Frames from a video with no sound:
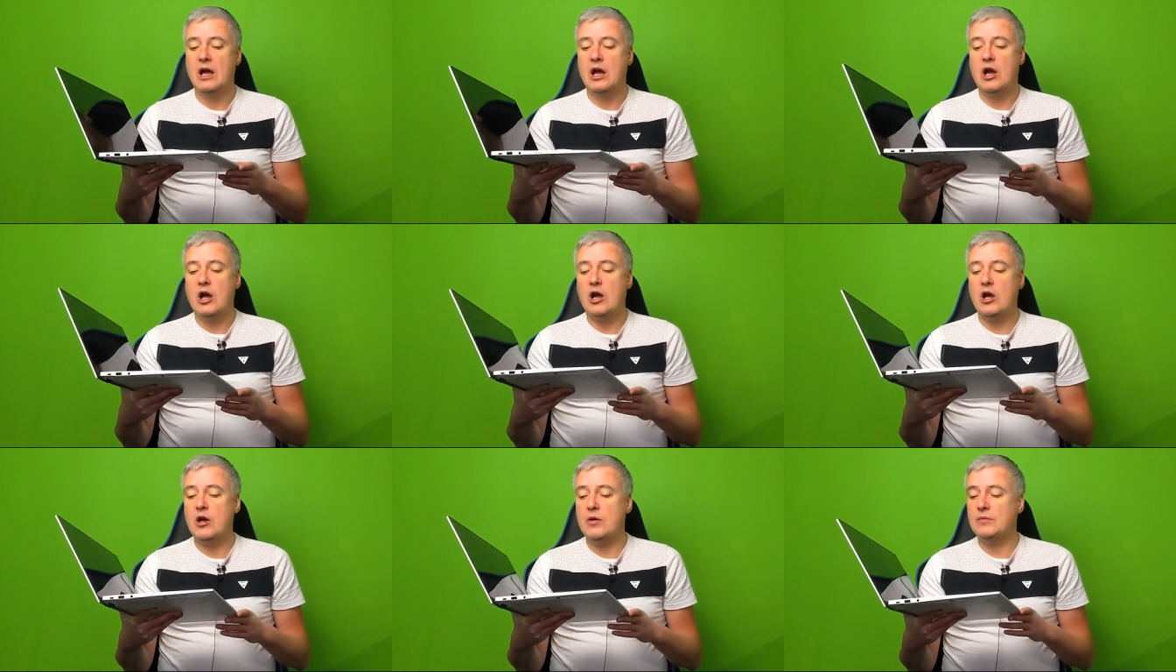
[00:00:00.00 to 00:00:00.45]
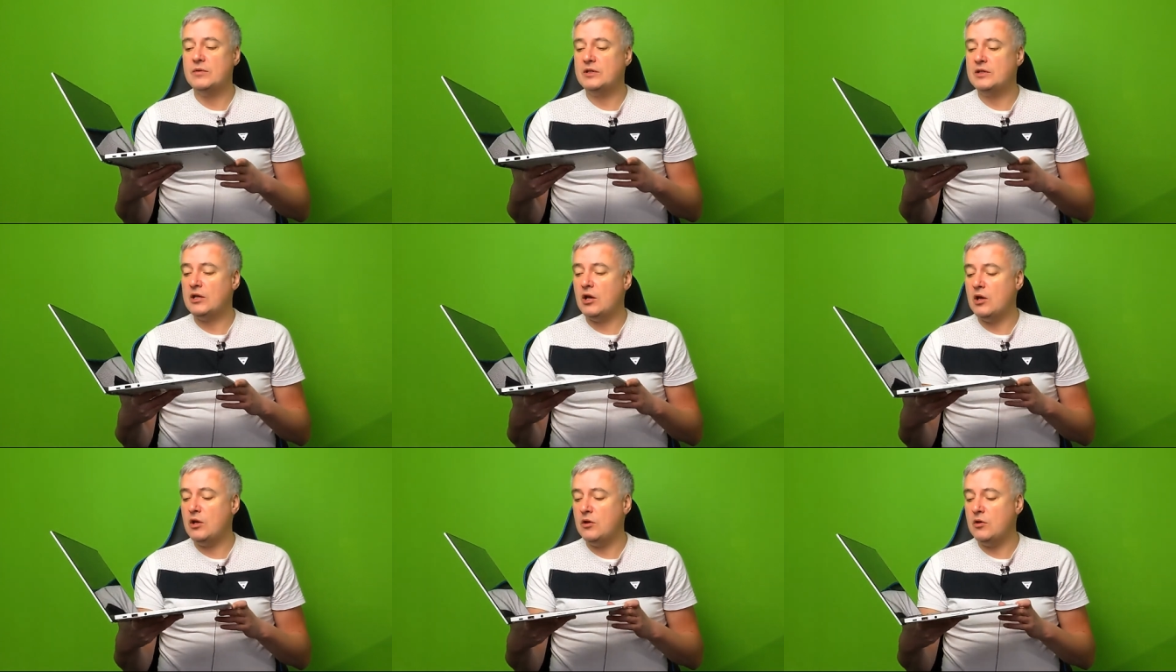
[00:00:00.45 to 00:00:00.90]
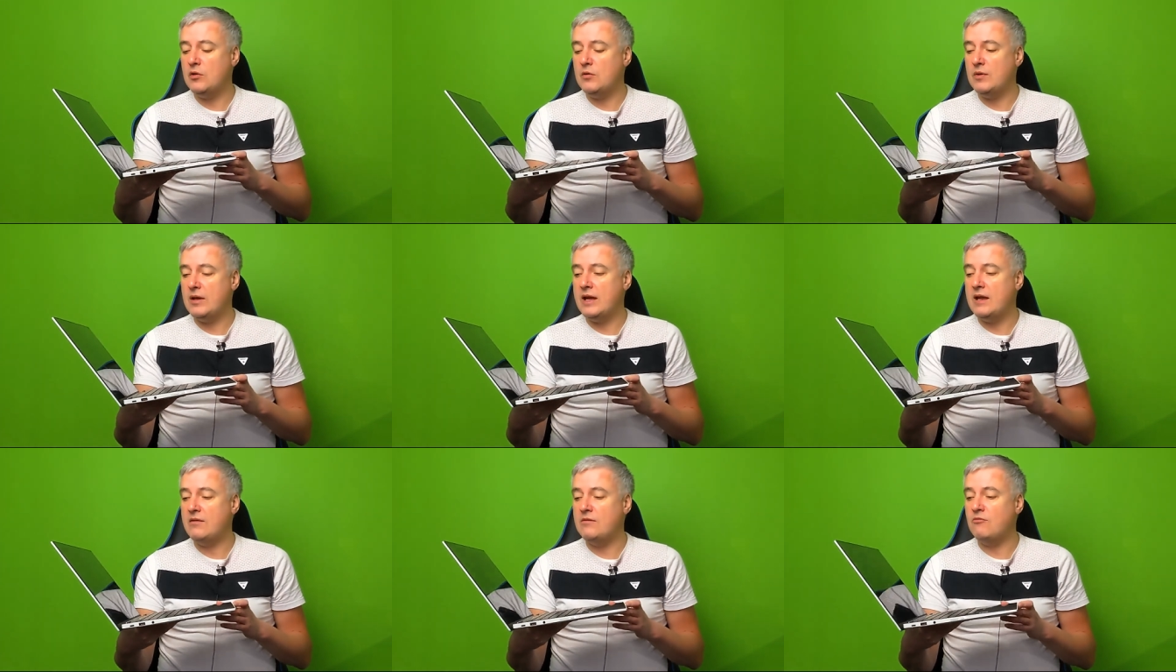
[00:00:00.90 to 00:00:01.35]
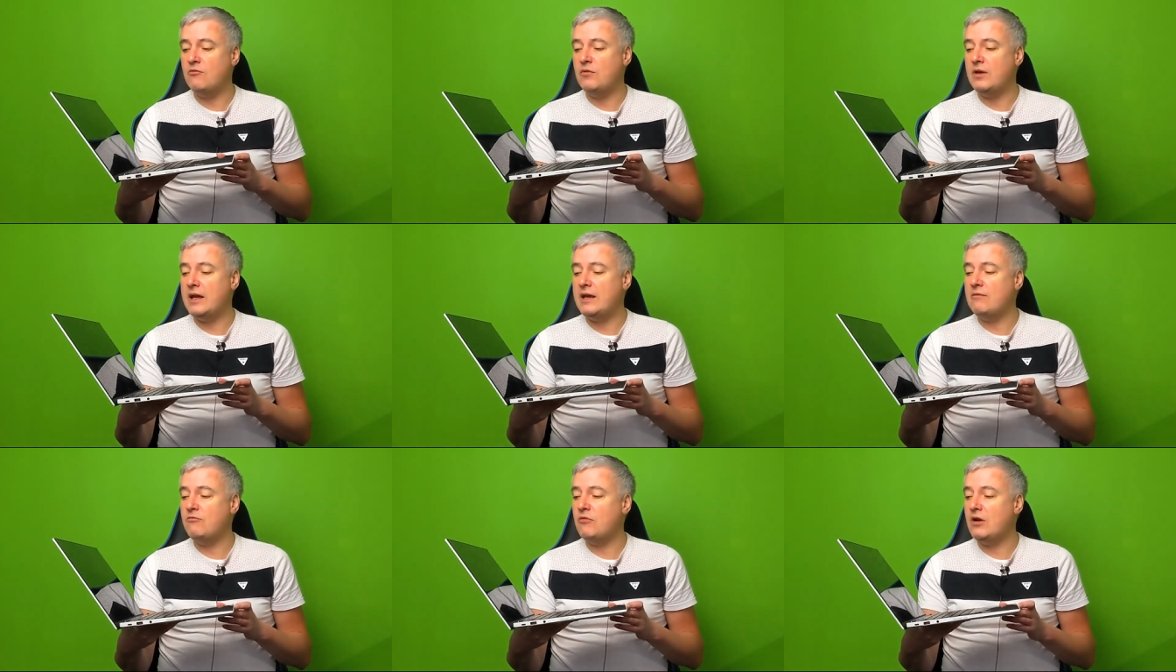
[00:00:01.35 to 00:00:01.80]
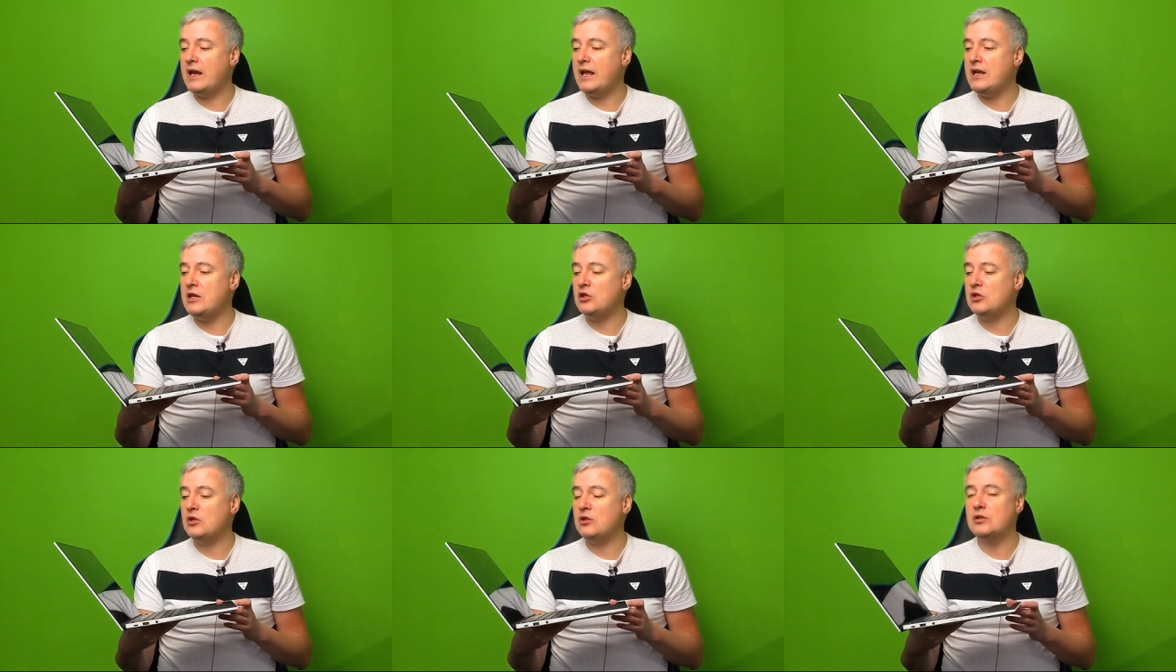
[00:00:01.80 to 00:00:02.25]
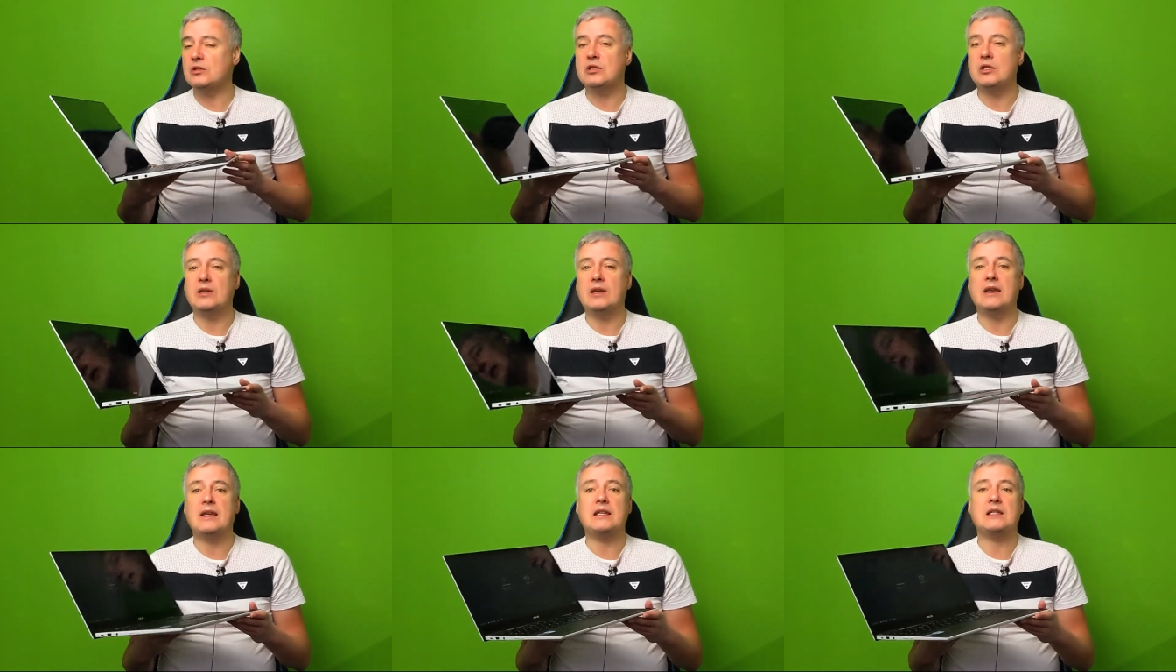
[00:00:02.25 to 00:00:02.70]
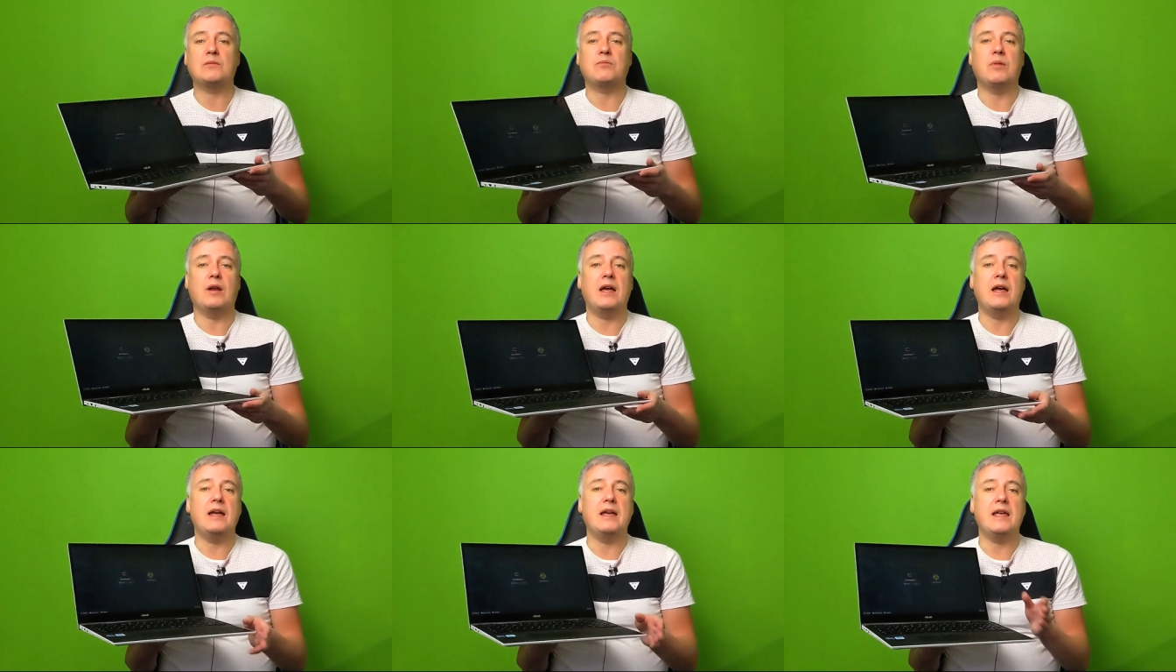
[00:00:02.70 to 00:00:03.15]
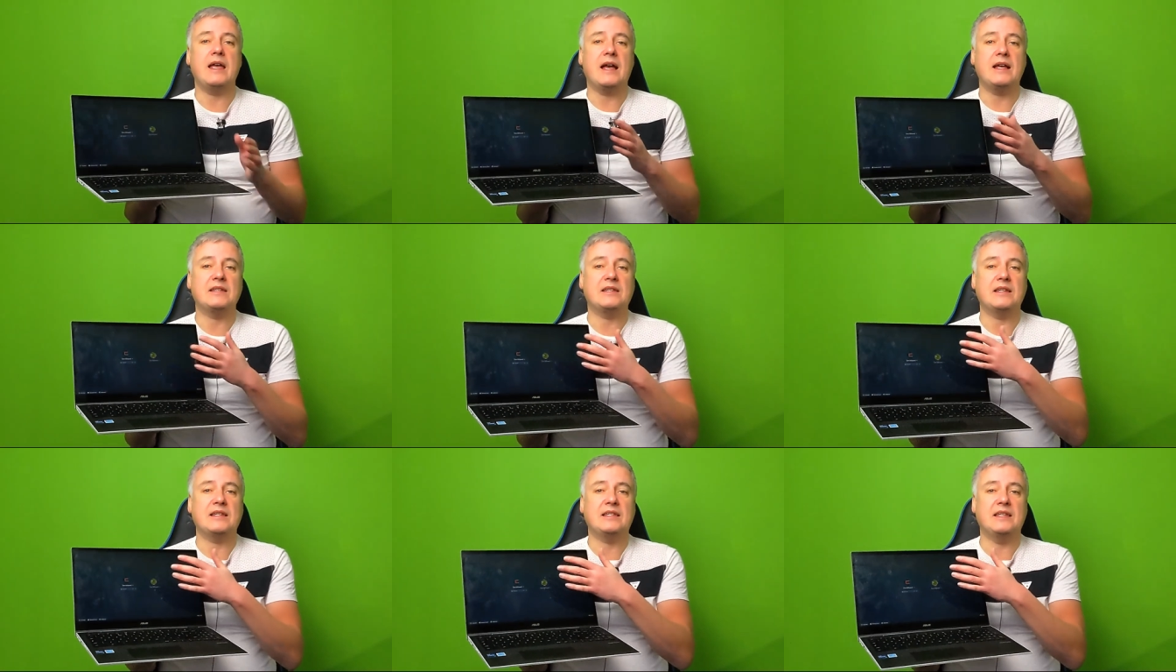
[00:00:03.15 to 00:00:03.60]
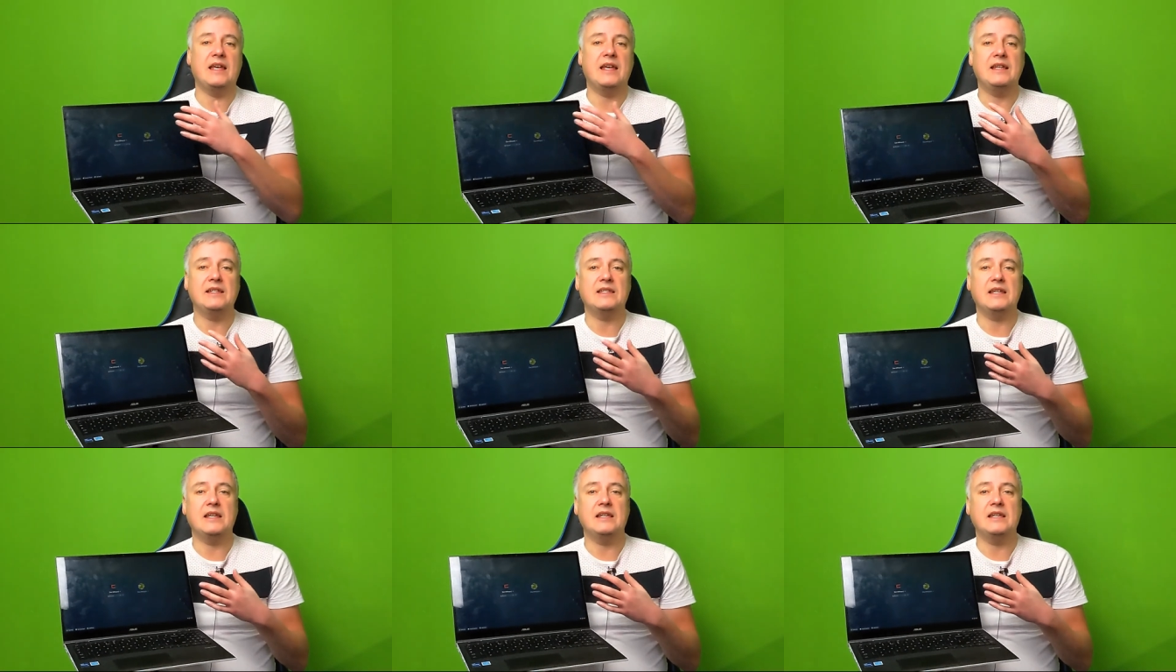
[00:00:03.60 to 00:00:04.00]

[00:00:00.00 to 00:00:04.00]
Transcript: Um, so in, in relation to the display, as I says,